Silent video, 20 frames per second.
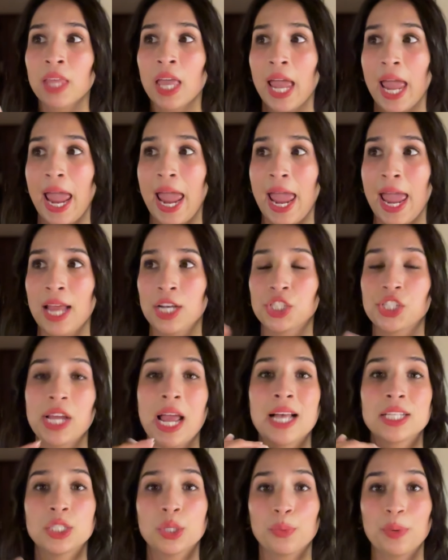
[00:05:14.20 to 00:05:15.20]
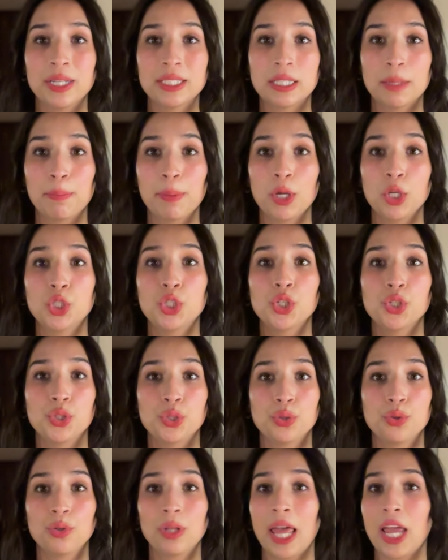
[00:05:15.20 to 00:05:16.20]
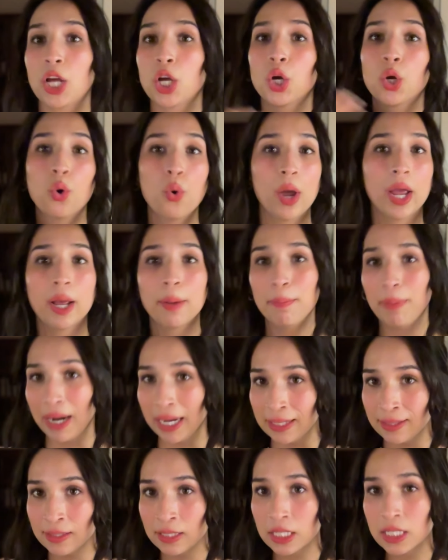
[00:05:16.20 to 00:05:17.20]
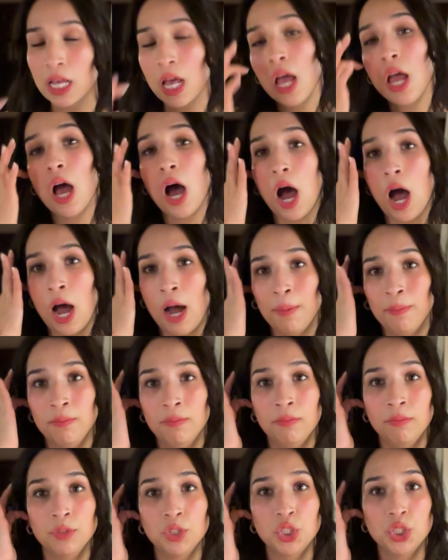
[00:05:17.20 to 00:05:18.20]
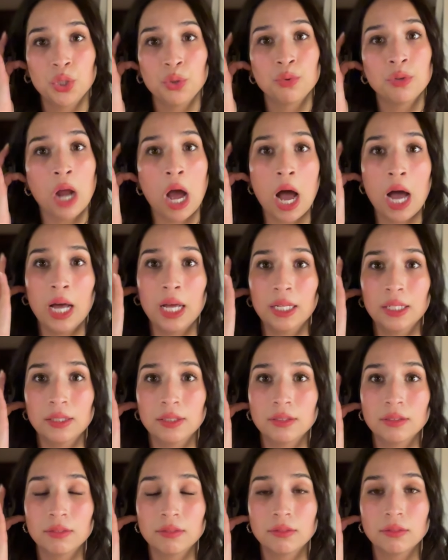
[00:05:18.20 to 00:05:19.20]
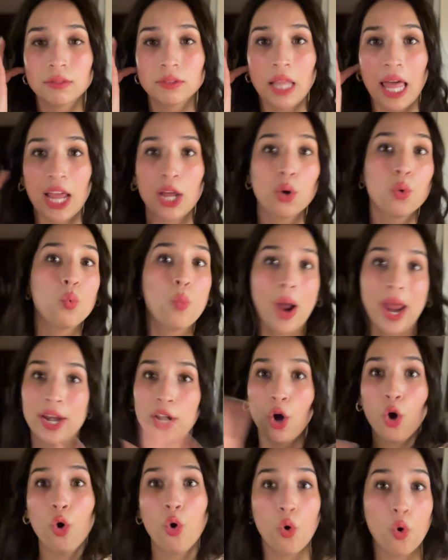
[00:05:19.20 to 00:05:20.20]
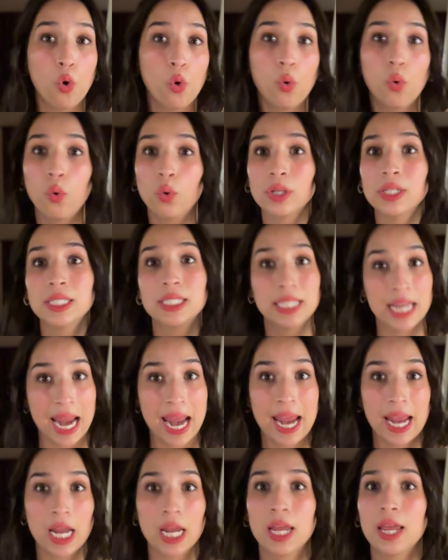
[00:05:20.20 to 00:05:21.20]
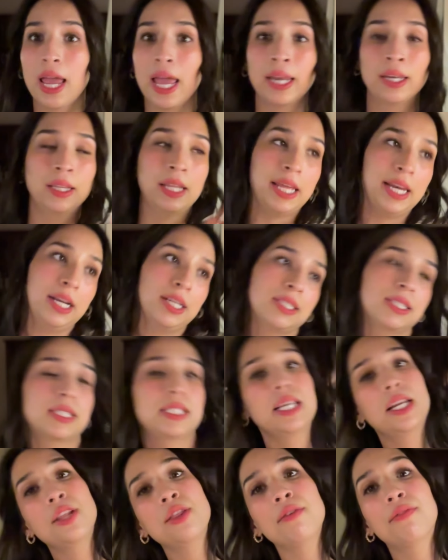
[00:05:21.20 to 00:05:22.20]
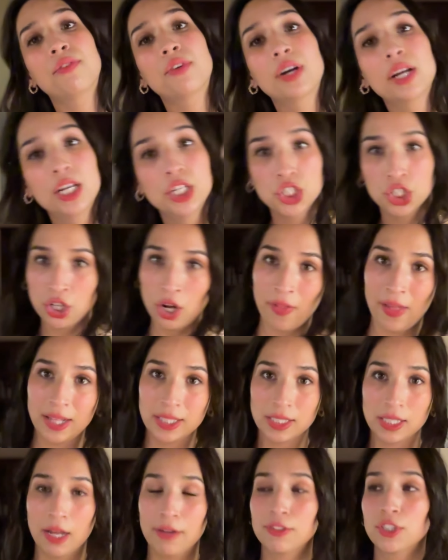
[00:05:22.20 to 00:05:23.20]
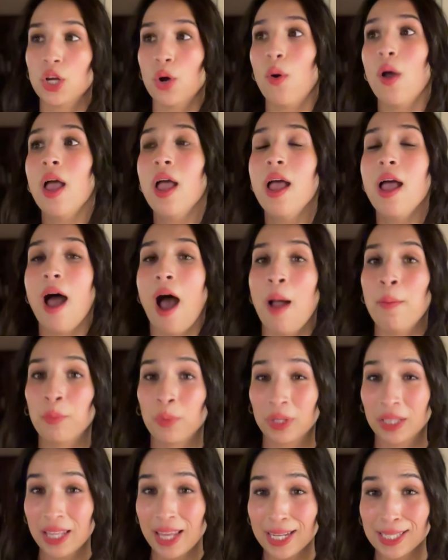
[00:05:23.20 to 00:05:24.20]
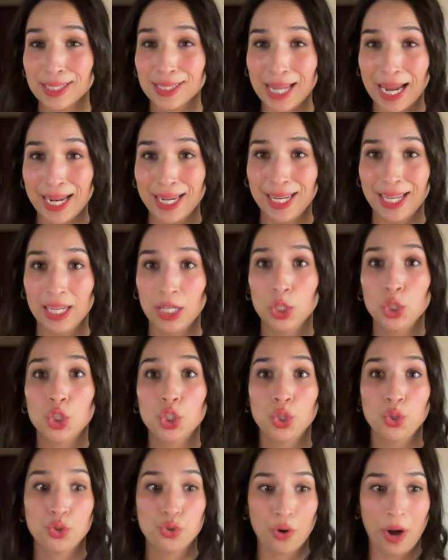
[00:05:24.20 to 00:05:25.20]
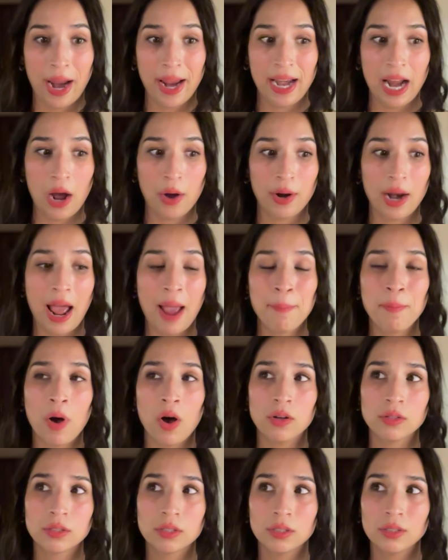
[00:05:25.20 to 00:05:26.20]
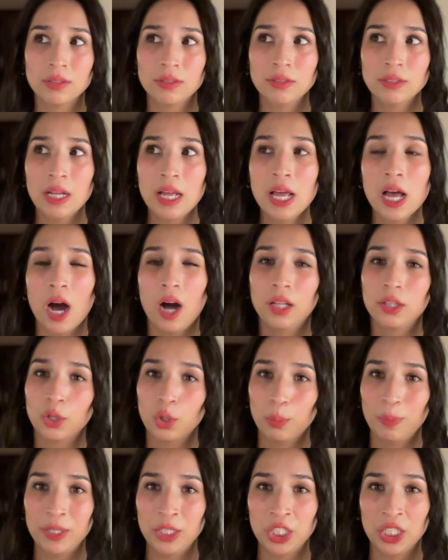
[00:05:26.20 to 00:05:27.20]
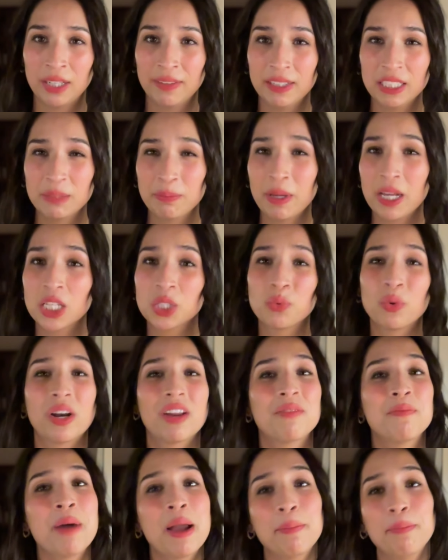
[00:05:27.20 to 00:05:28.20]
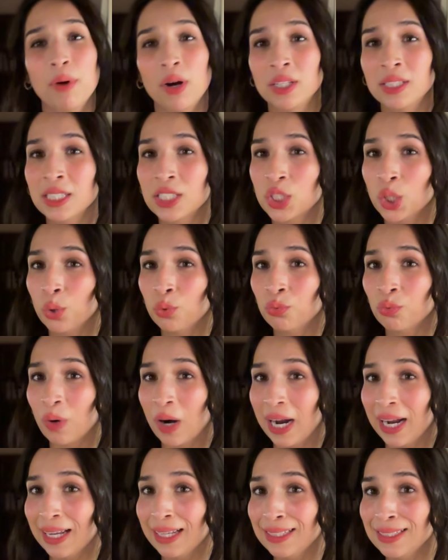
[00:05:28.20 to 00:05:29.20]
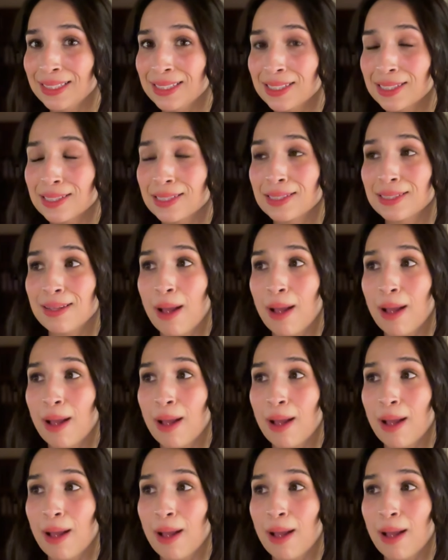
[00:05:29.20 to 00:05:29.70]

and she has a recipe to do like quick buns, to not like wait a whole day and let it sit in the fridge and all that stuff. So I'm really excited to try it out. I'm also a little bit nervous because what if my buns don't rise?